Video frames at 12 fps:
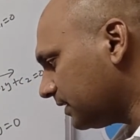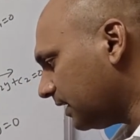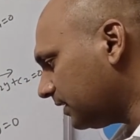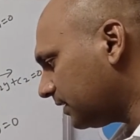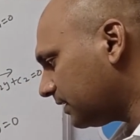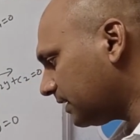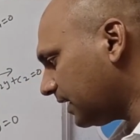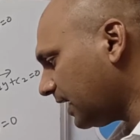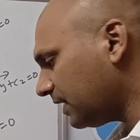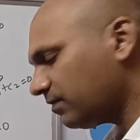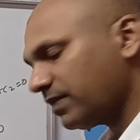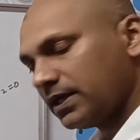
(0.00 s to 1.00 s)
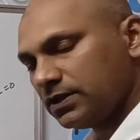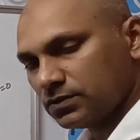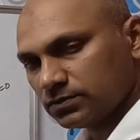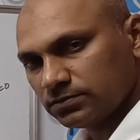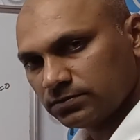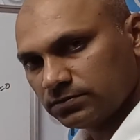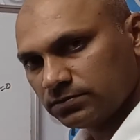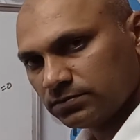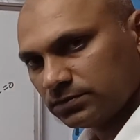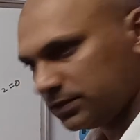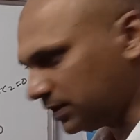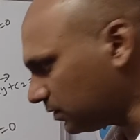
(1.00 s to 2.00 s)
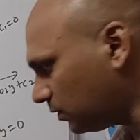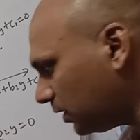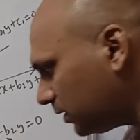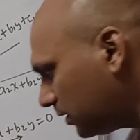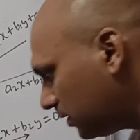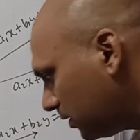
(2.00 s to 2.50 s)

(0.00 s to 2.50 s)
that tan value is what?